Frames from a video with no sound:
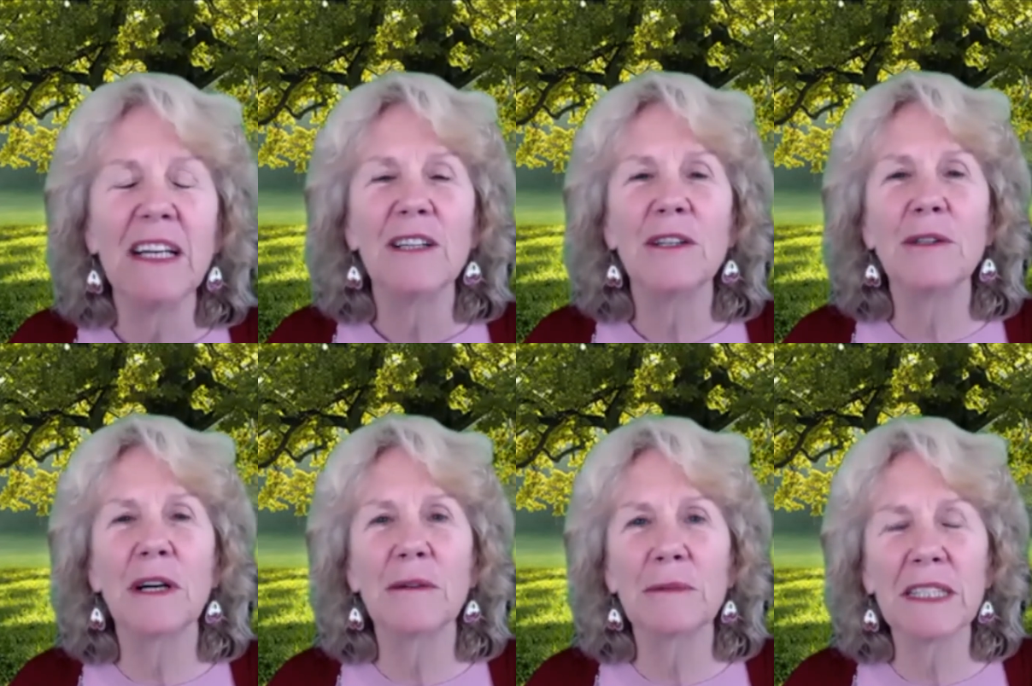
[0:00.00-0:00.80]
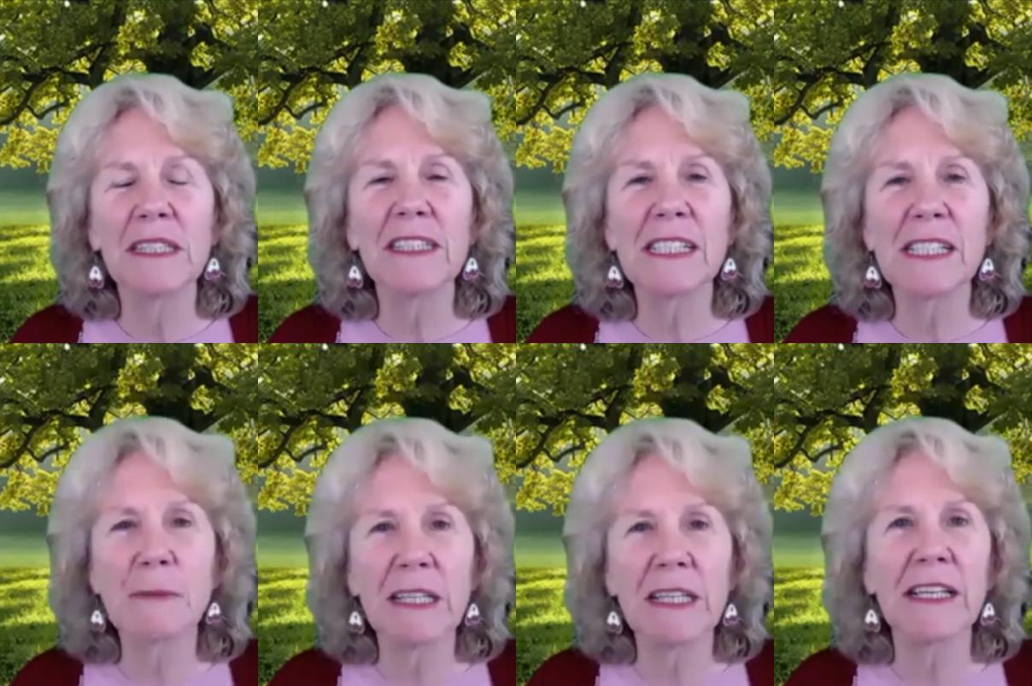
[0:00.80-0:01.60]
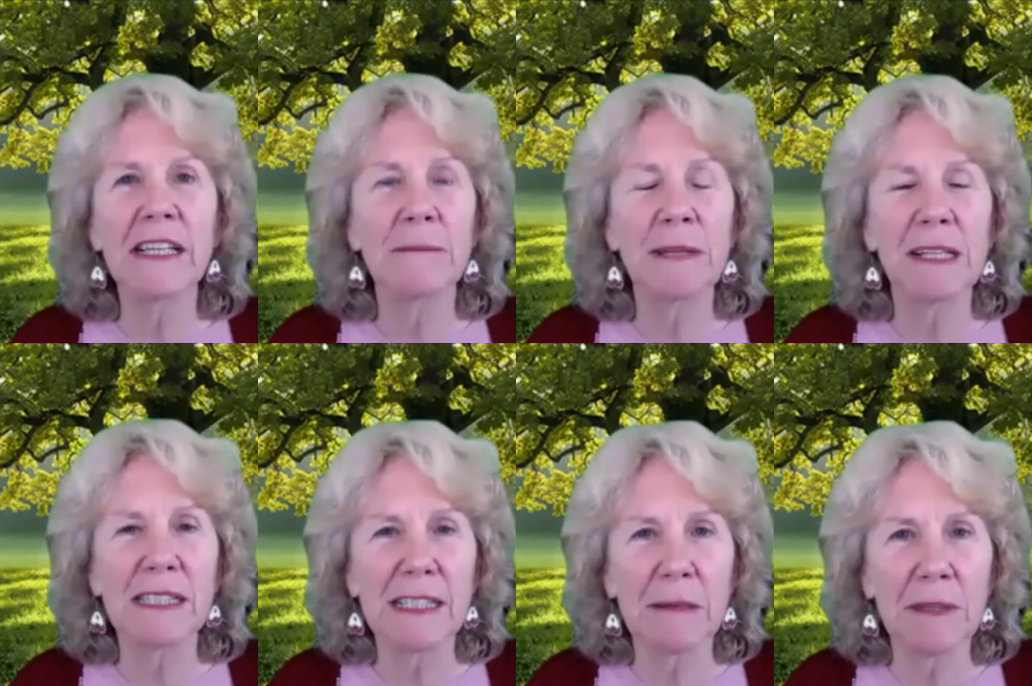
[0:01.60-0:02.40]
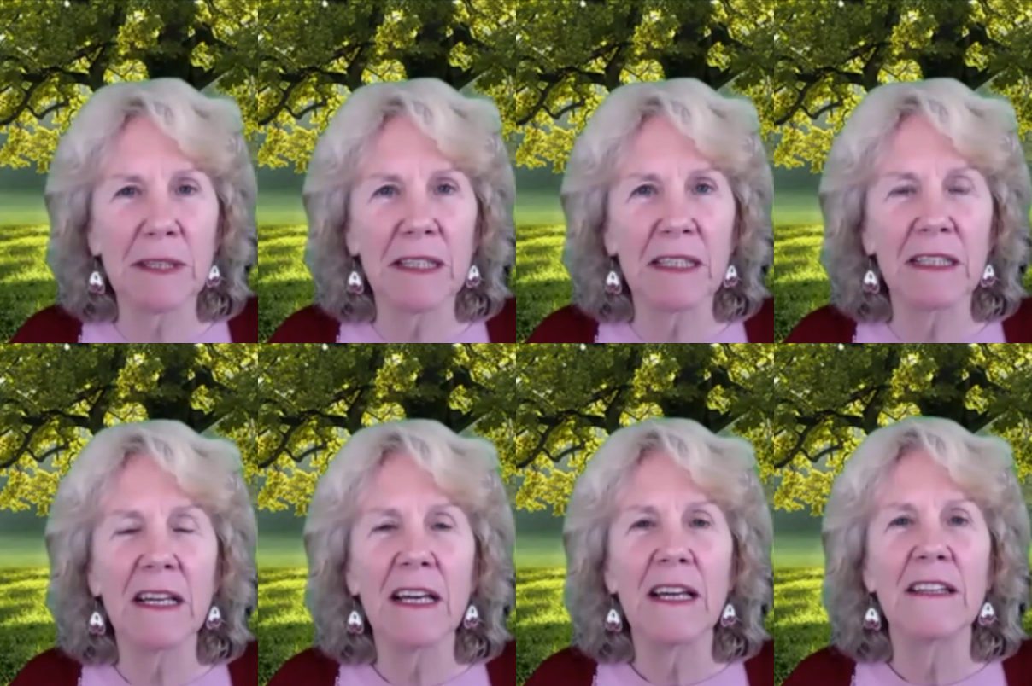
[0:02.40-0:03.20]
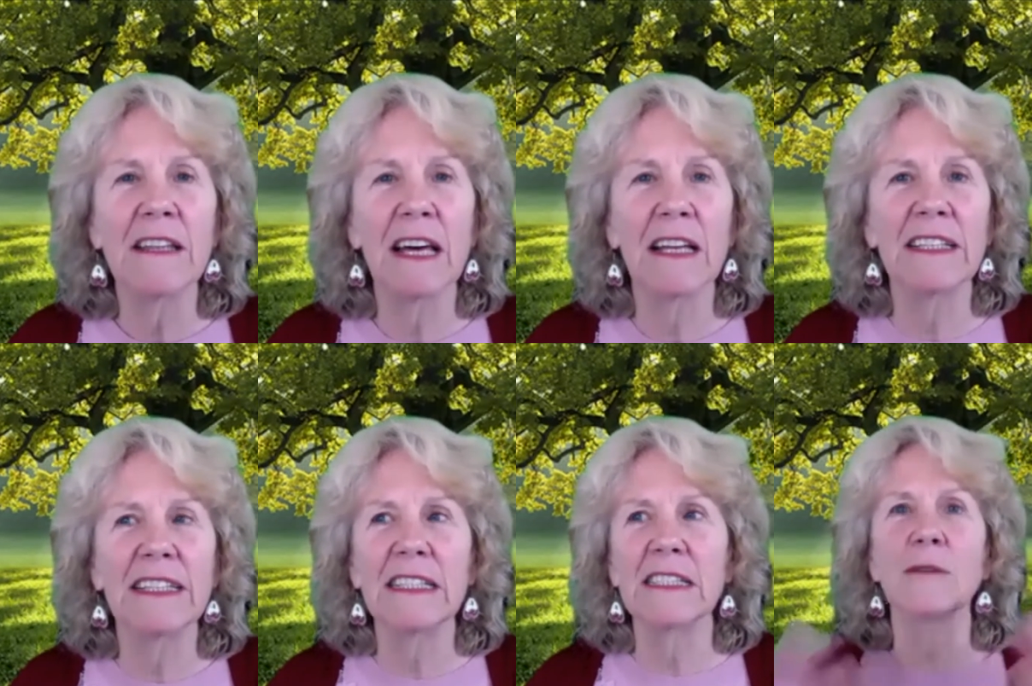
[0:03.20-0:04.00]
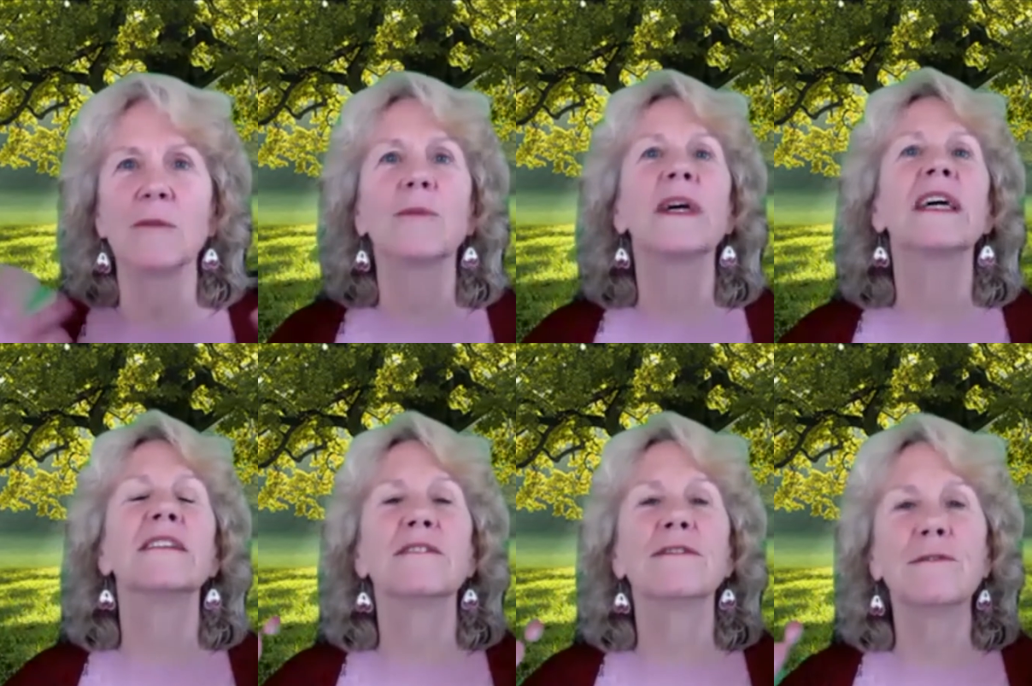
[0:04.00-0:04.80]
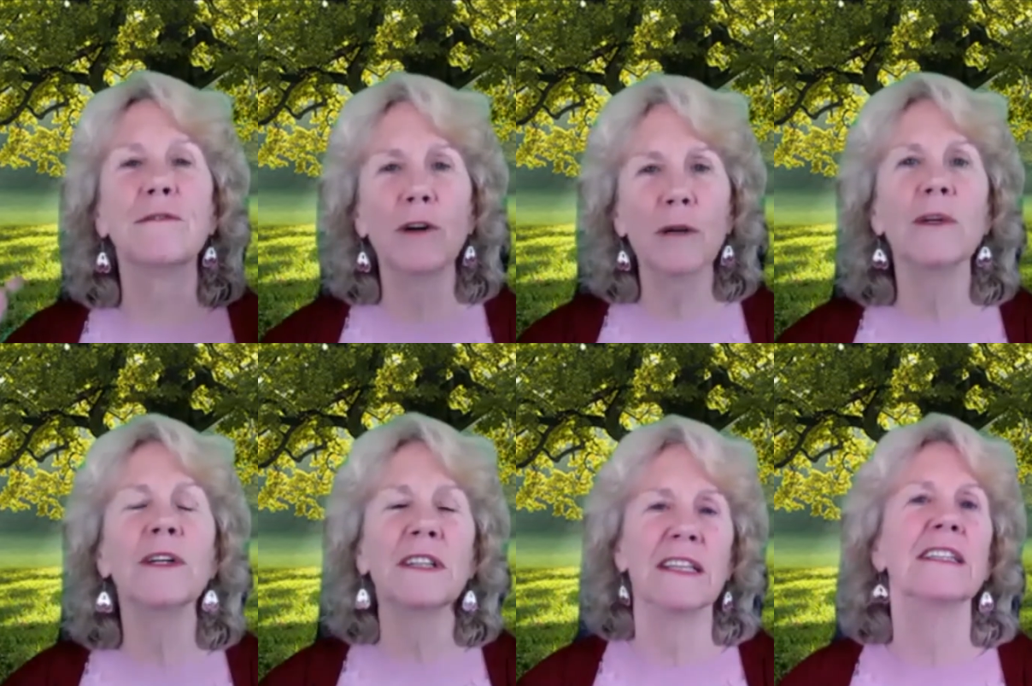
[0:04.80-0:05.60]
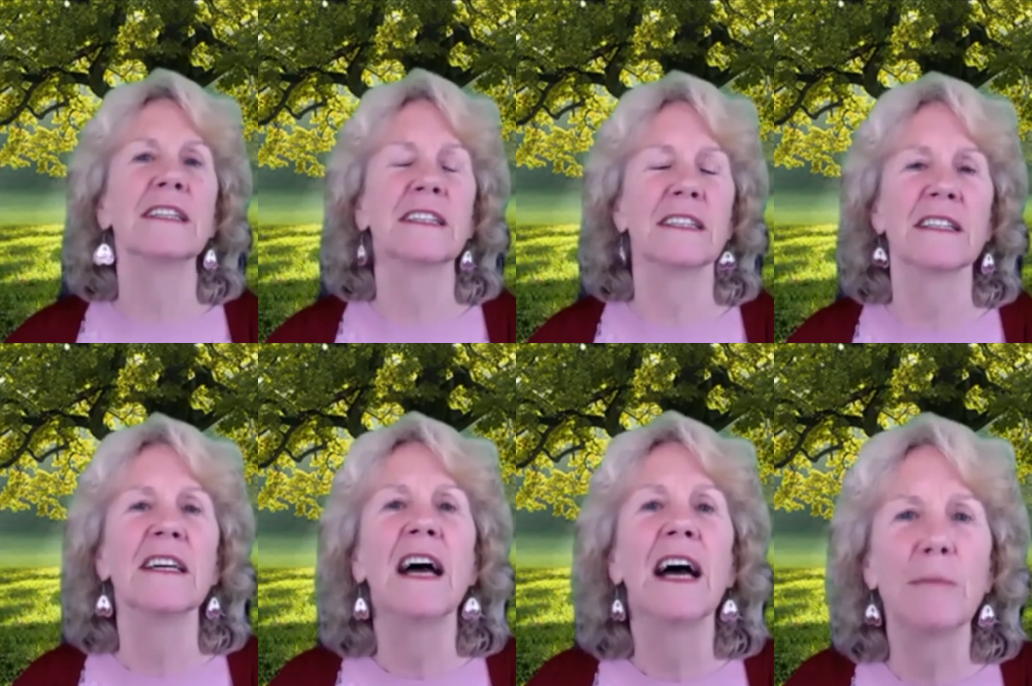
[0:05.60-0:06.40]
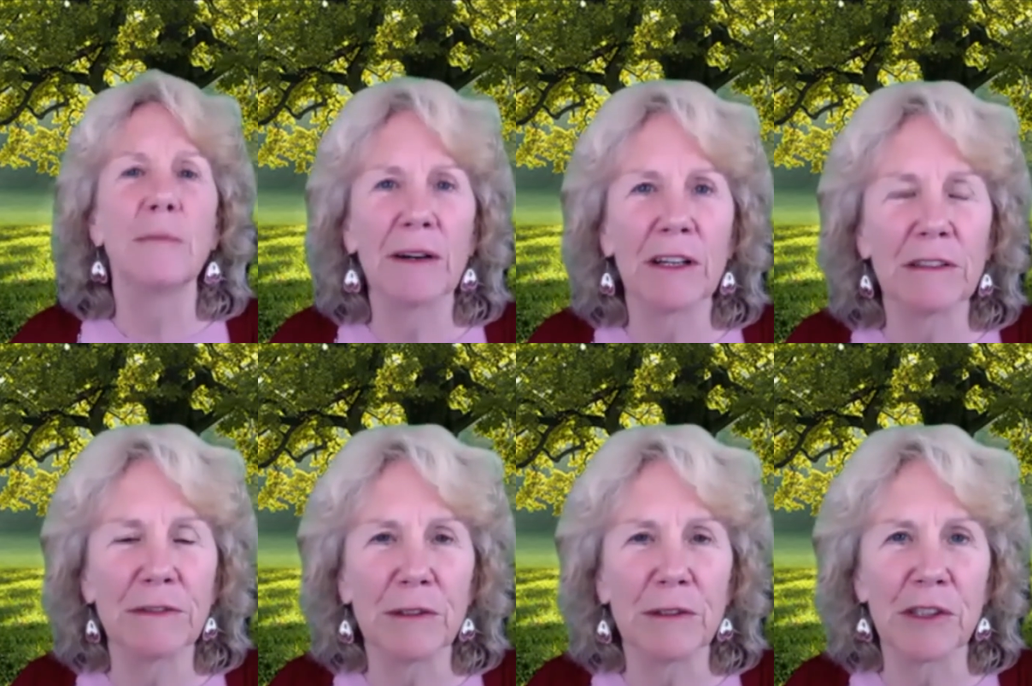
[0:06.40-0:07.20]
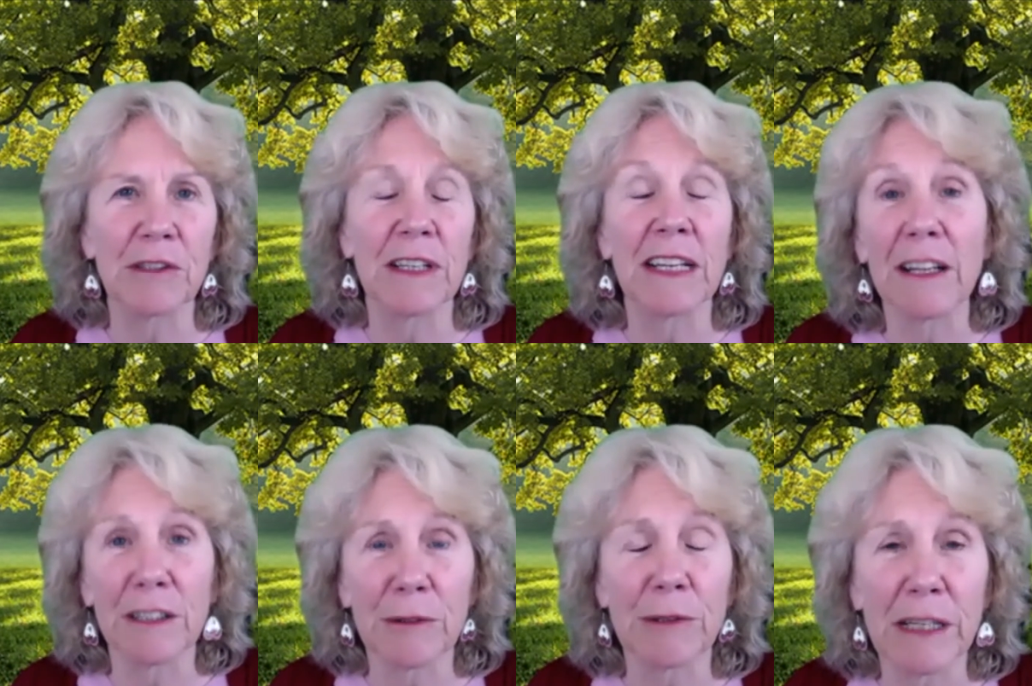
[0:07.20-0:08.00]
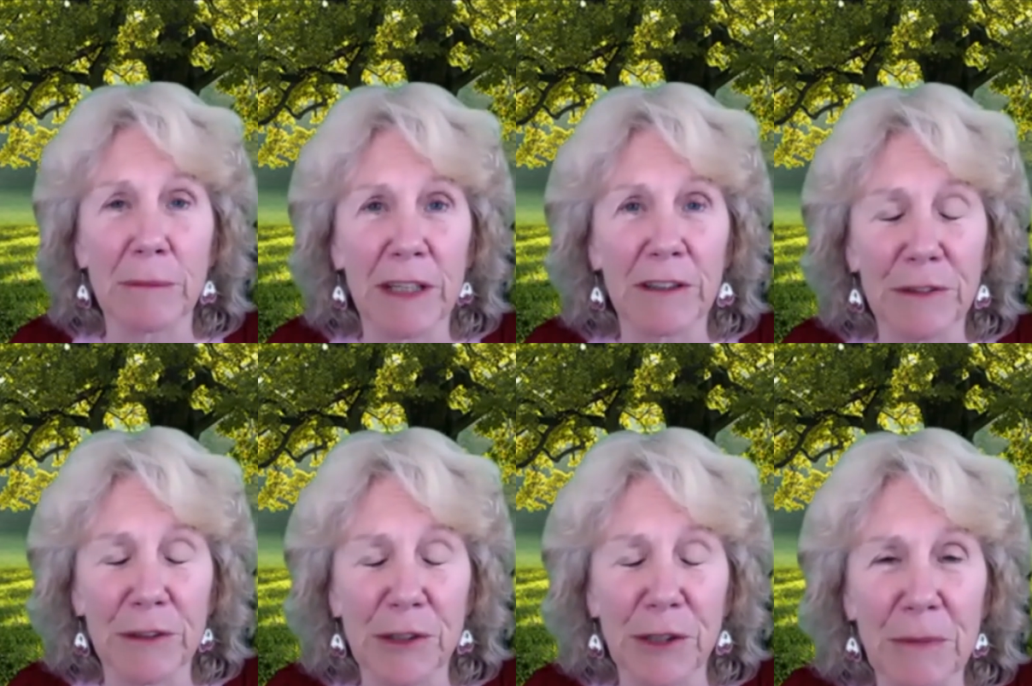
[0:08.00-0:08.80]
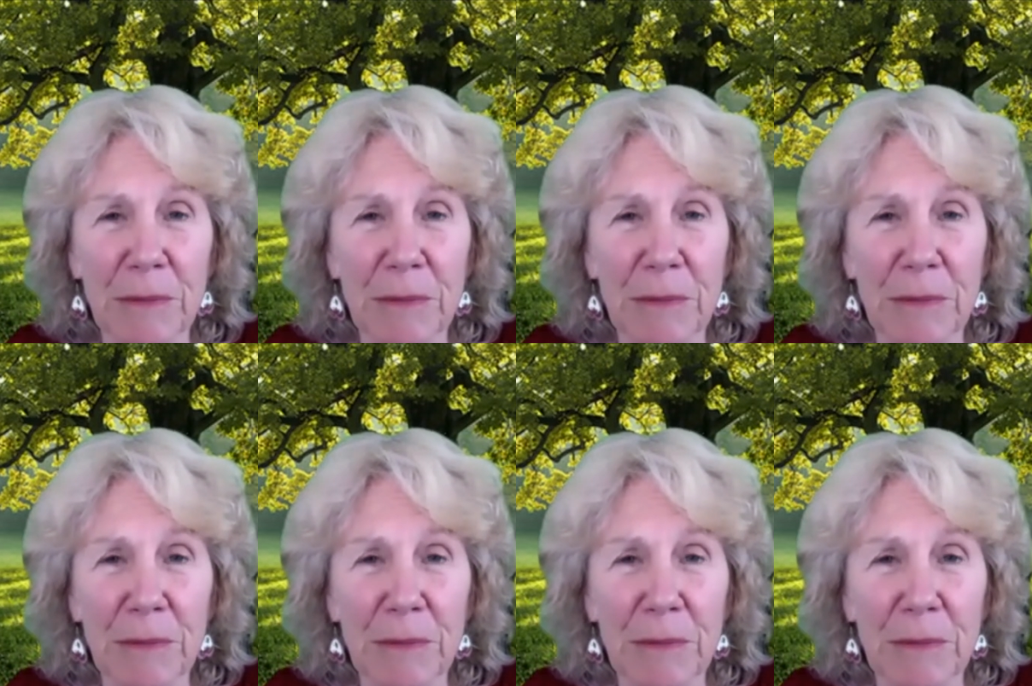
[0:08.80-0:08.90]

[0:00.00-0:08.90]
who are really speaking about something that is a way of forward thinking about our future and how to create a better future.